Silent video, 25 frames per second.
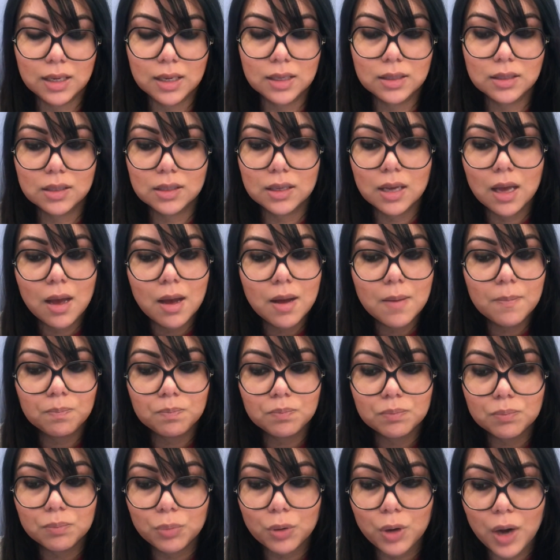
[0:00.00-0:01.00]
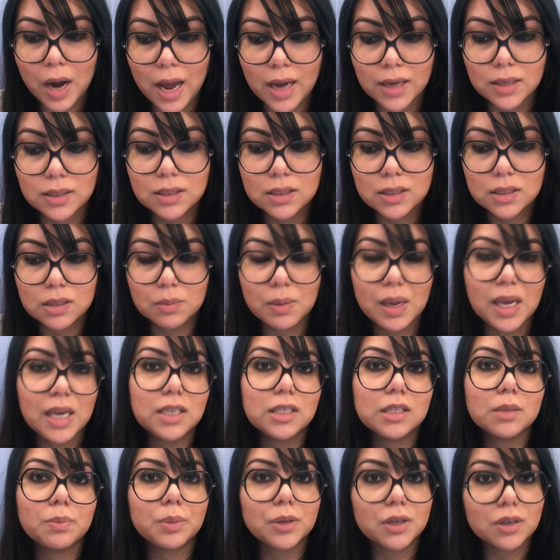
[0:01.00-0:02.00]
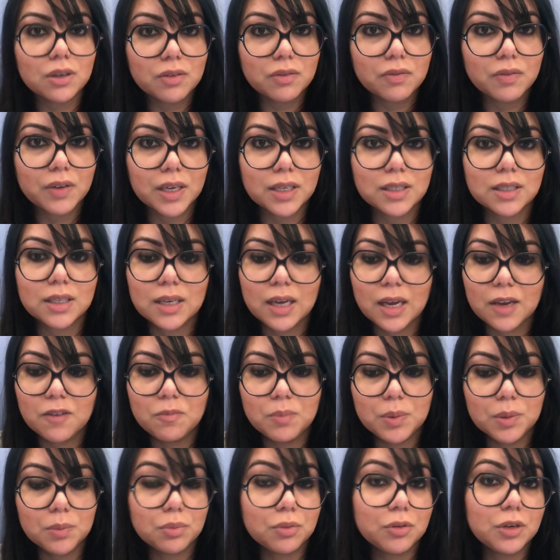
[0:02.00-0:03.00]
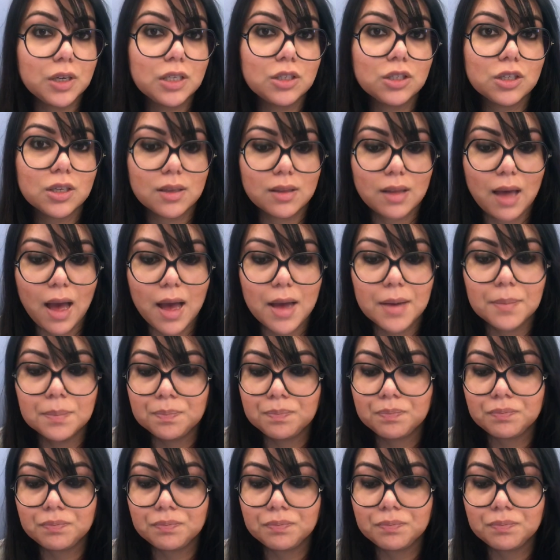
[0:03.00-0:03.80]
It's practice makes perfect. And I've been preaching that.